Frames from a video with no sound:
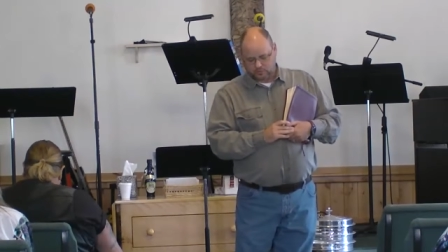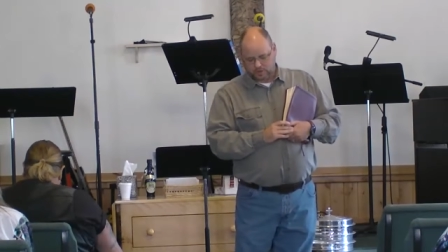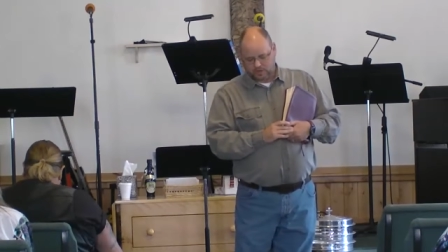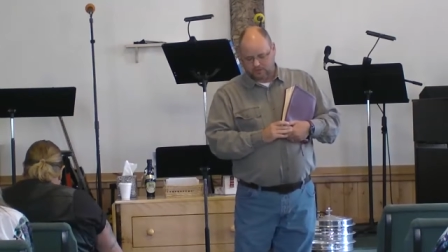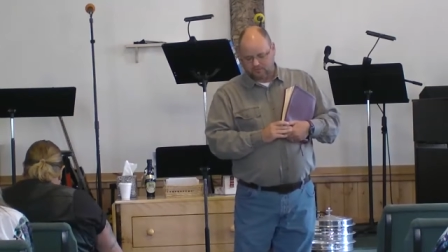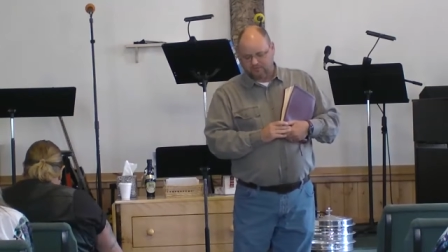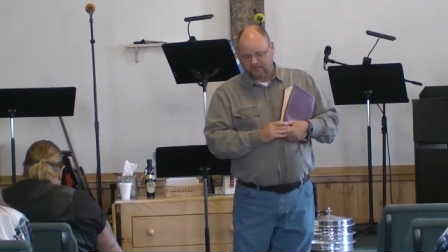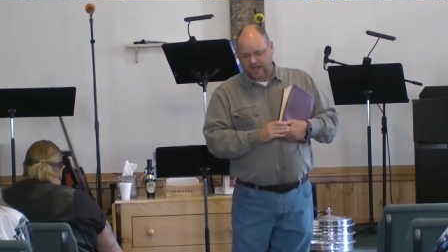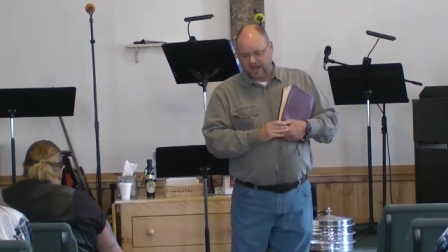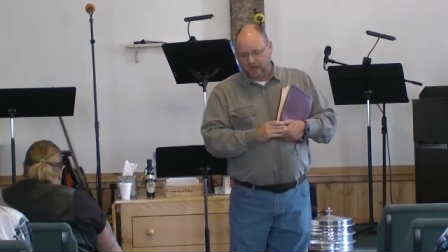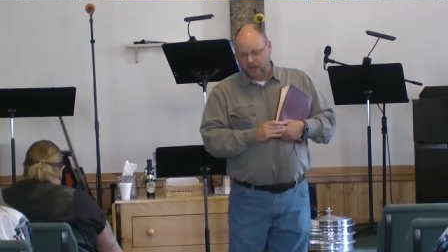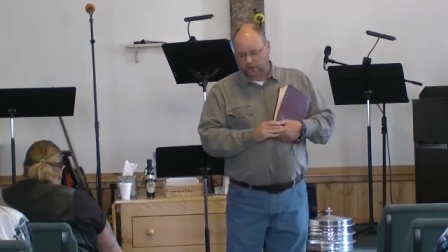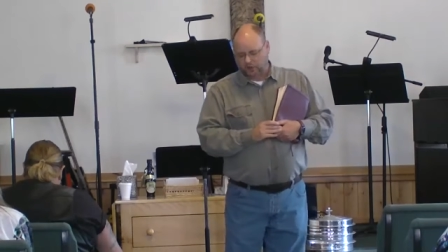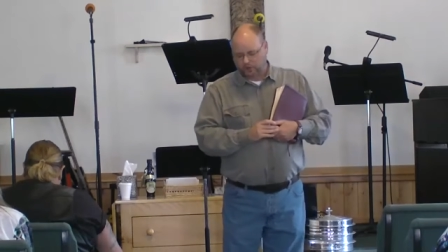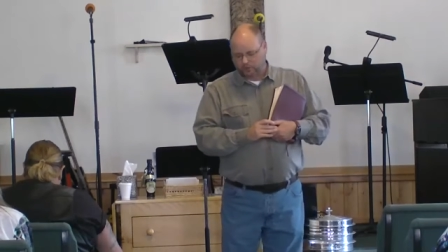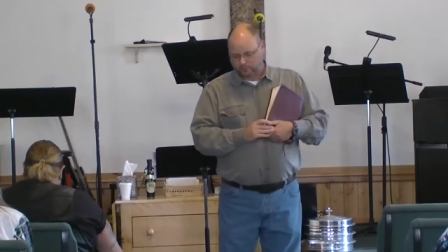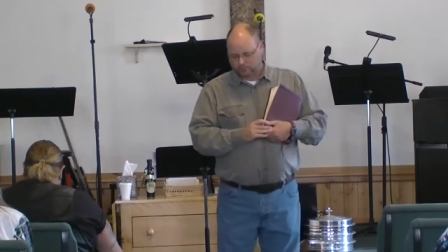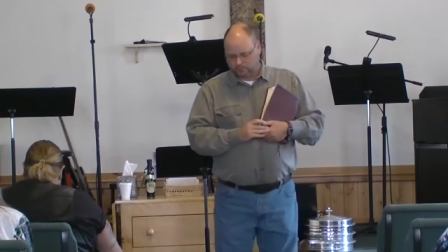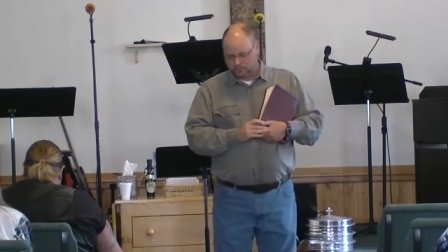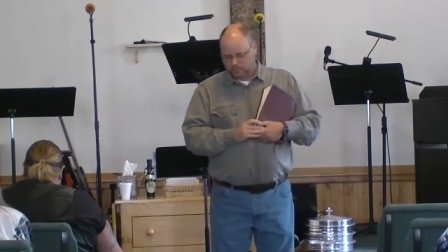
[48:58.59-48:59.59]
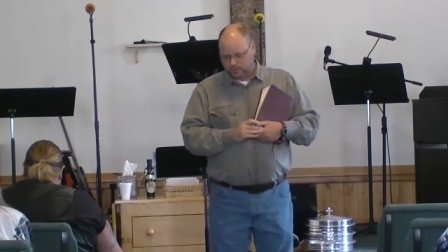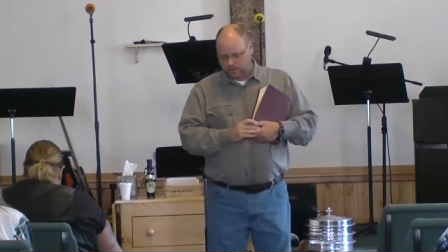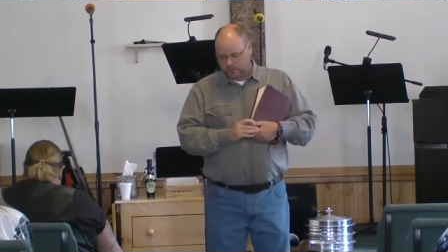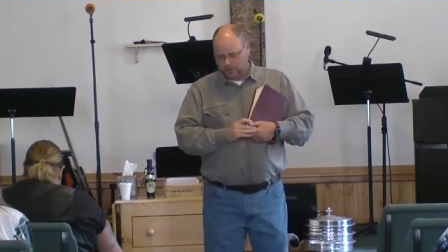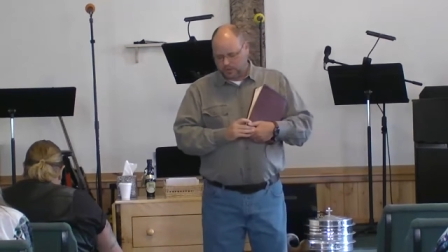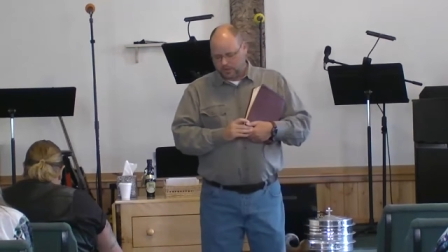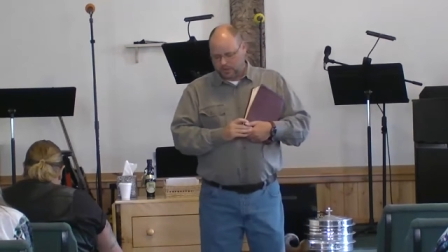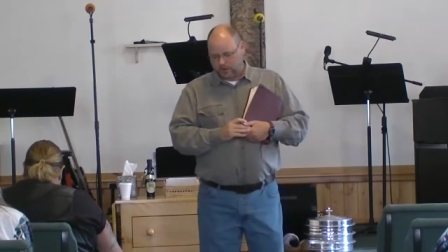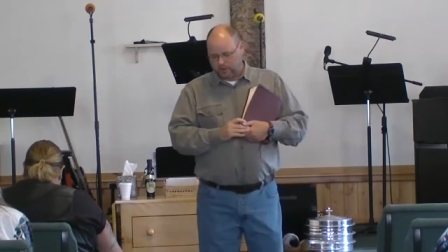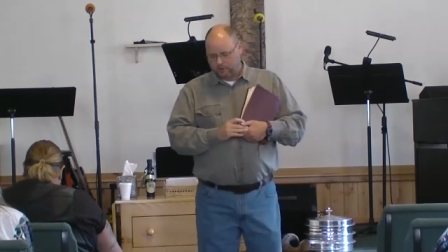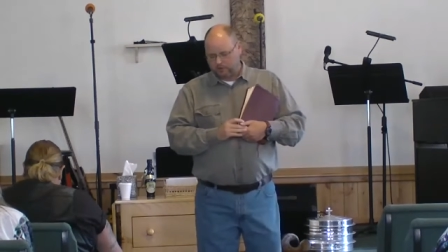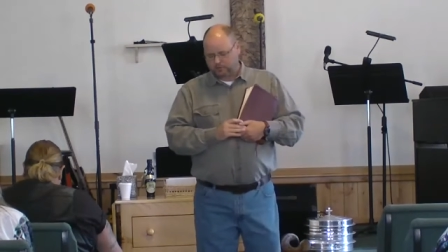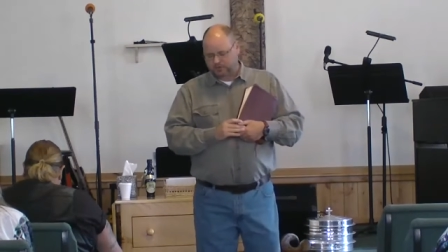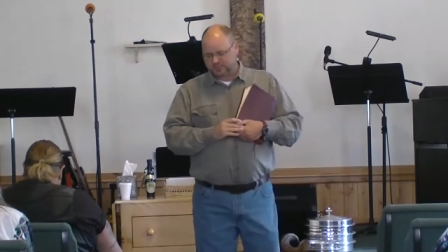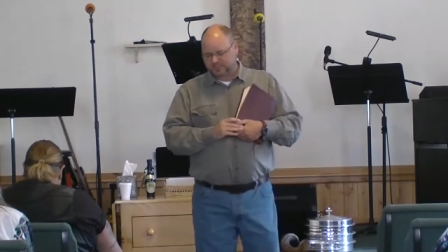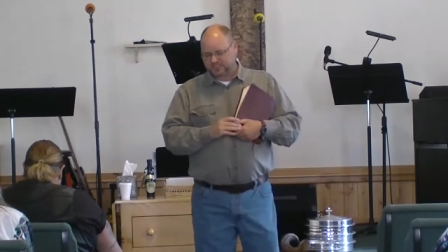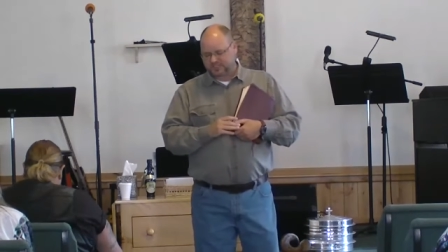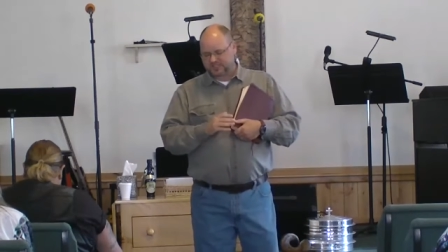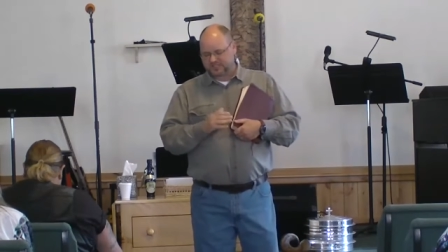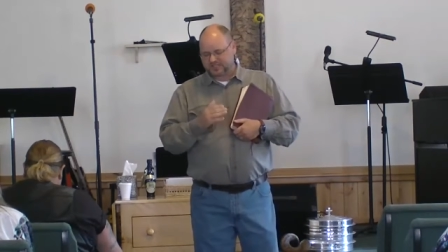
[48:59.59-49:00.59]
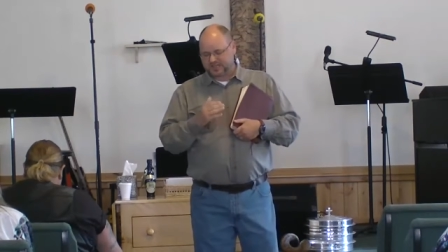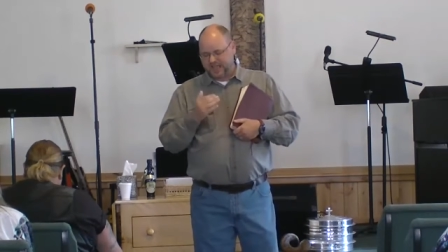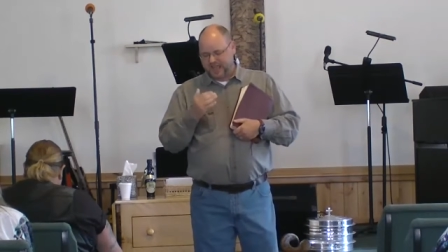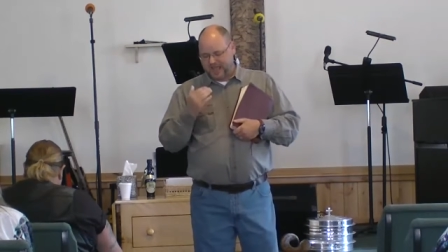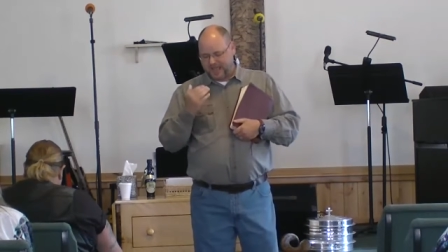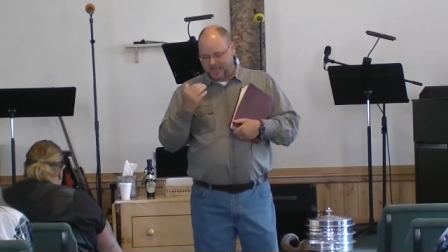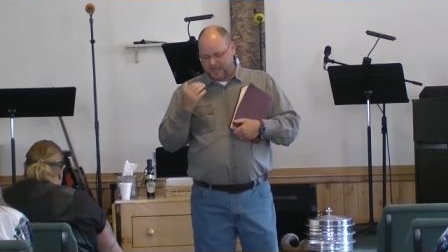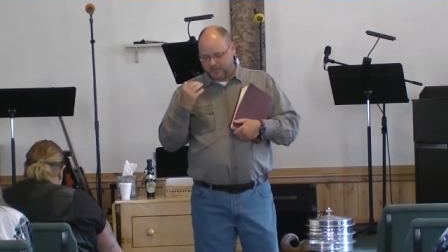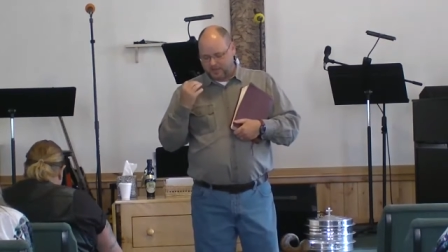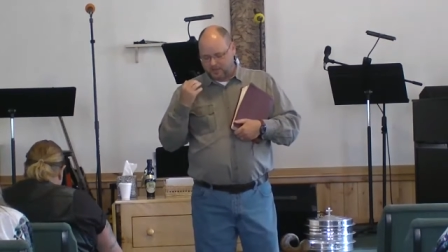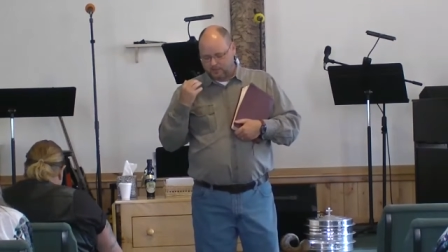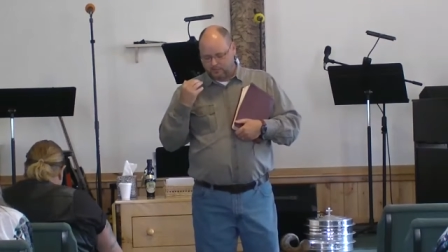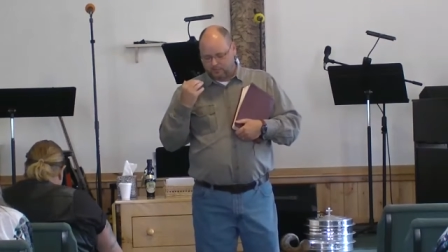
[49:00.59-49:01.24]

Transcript: and valor, that would stand